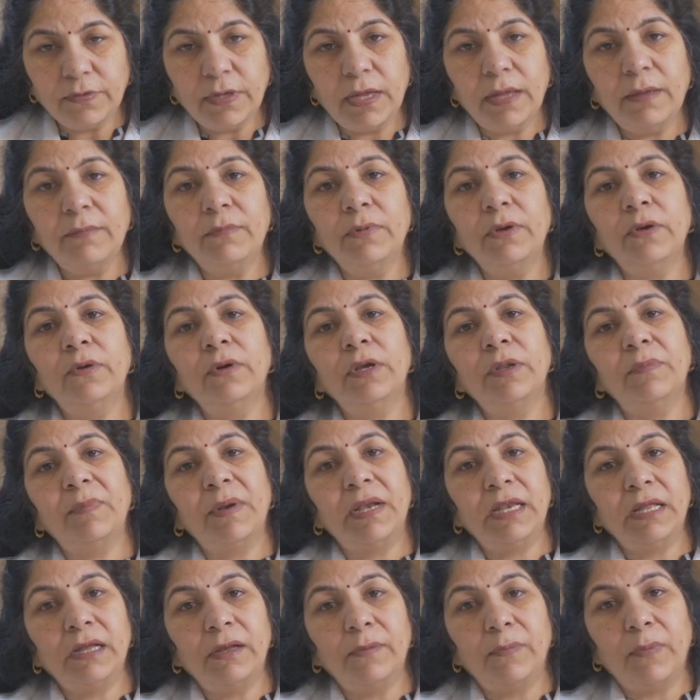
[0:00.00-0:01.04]
the embryo,
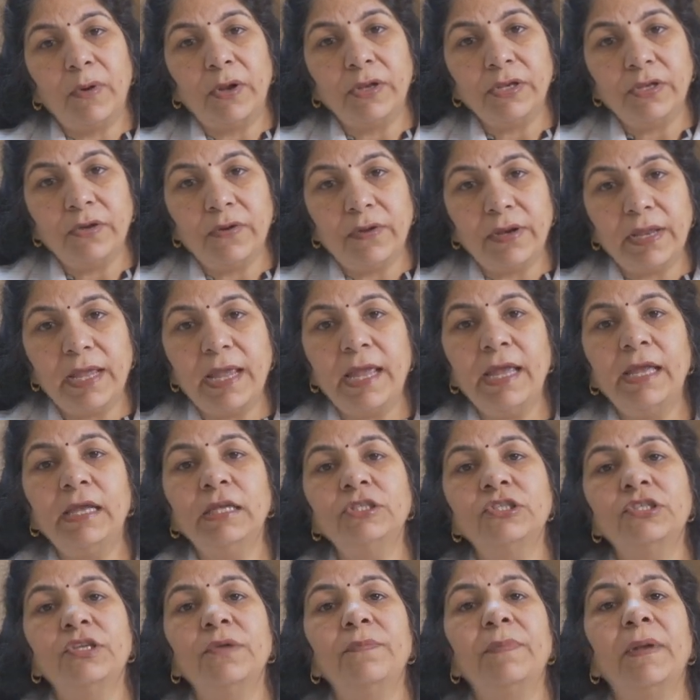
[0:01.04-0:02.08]
depending upon your
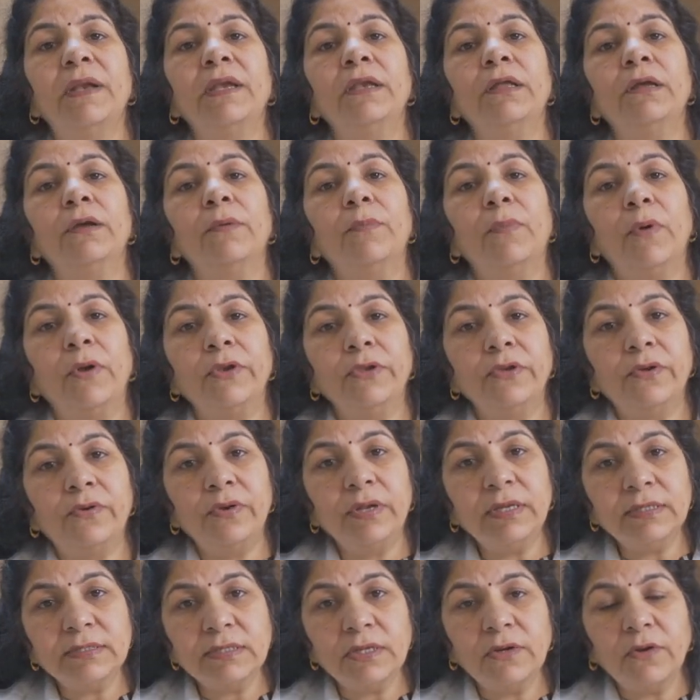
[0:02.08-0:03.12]
age, depending upon your
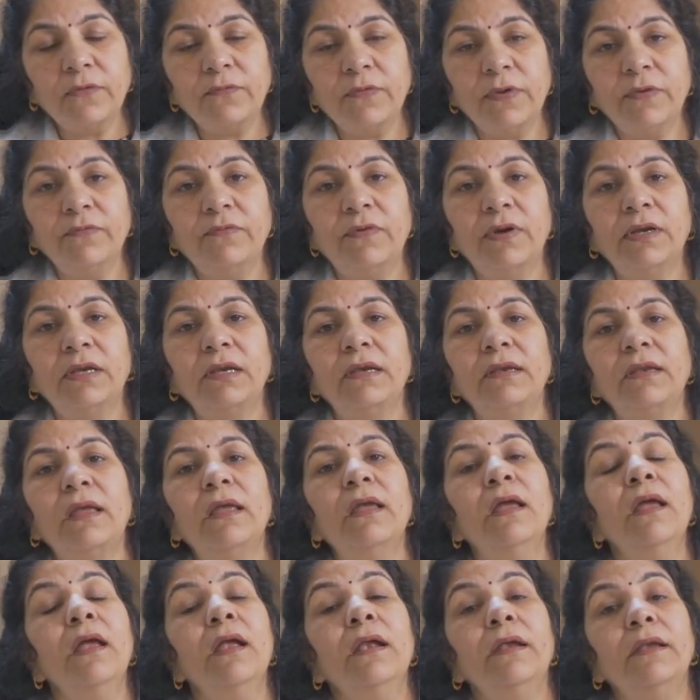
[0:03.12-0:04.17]
reason of
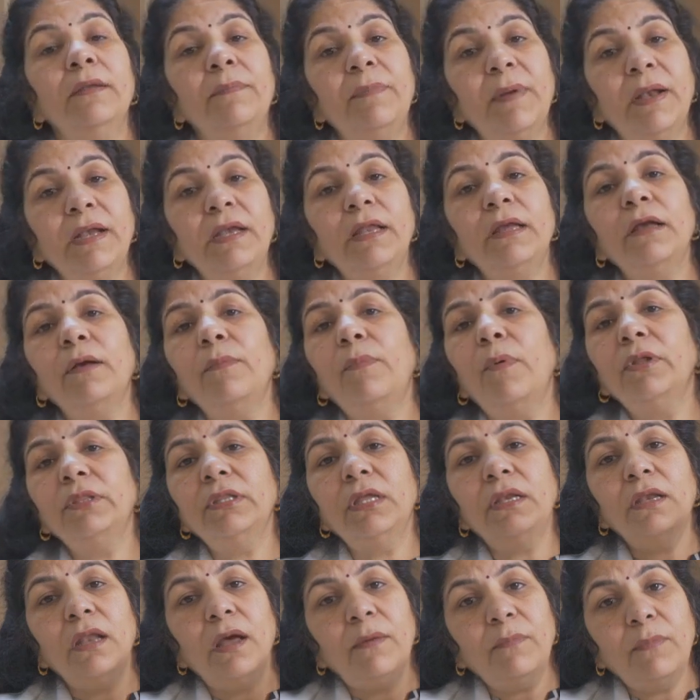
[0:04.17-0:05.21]
infertility, depending upon
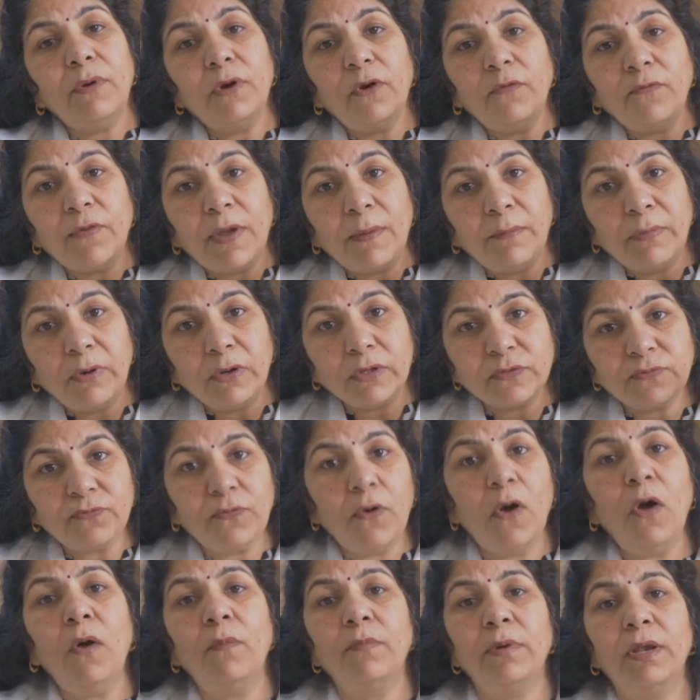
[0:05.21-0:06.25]
the number of embryos
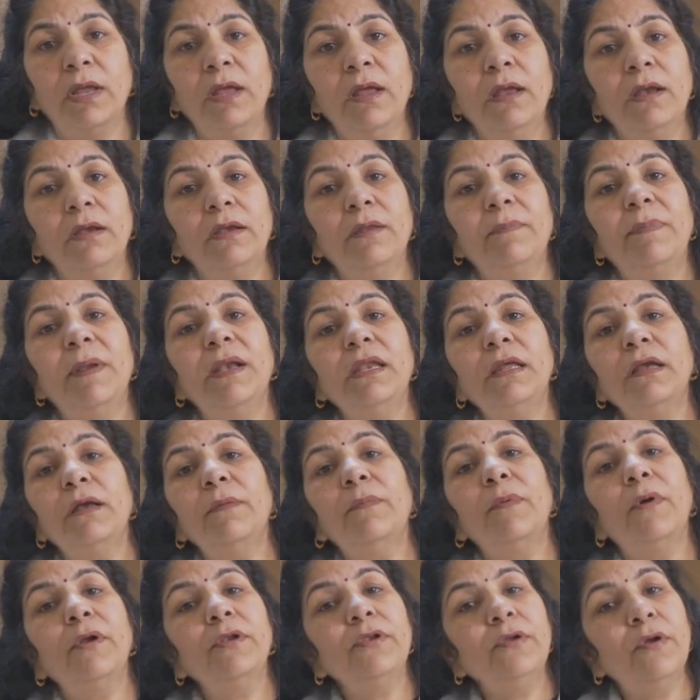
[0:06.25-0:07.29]
formed, depending
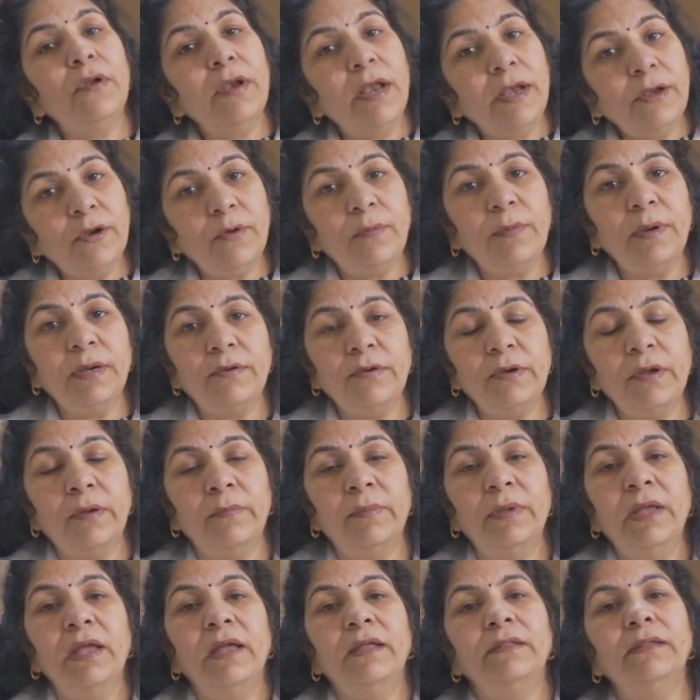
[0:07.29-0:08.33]
upon your
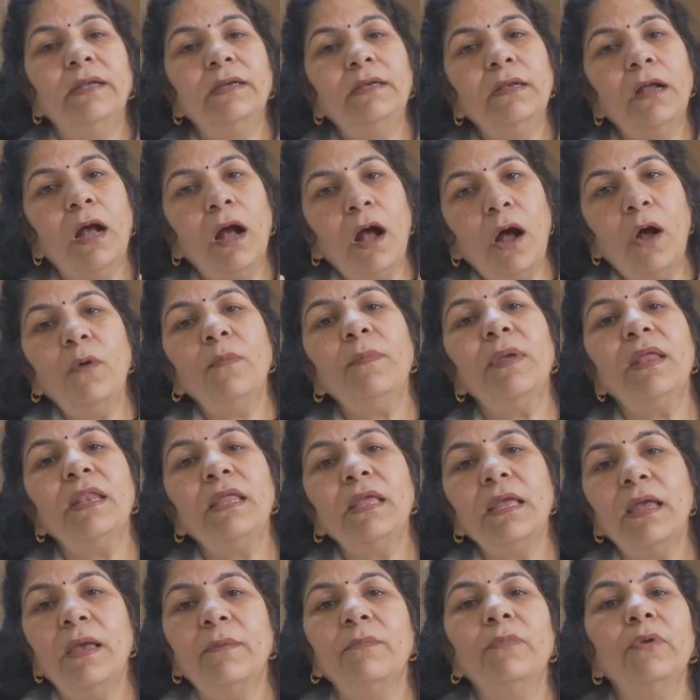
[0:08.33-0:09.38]
endometrium, that how
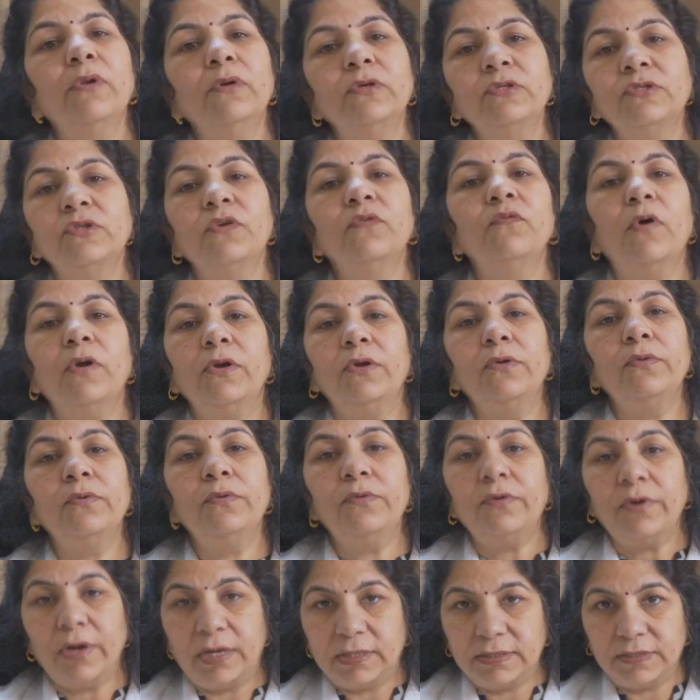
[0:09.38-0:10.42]
many embryos you want to
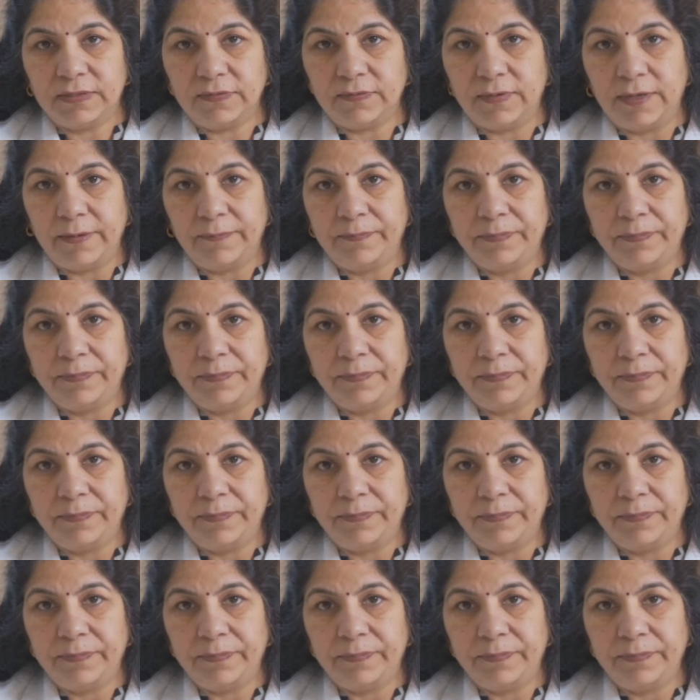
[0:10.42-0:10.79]
transfer.